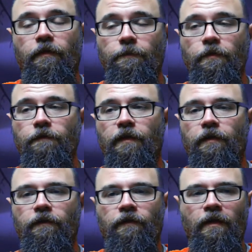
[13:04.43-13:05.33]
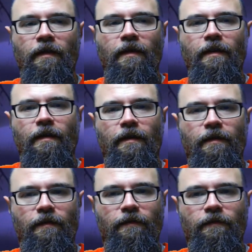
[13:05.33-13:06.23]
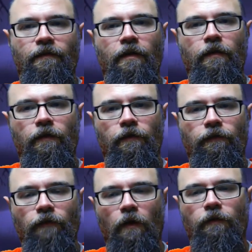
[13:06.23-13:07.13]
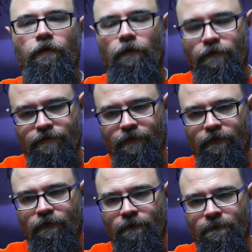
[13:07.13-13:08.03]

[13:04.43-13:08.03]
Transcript: in movies is Dog Soldiers.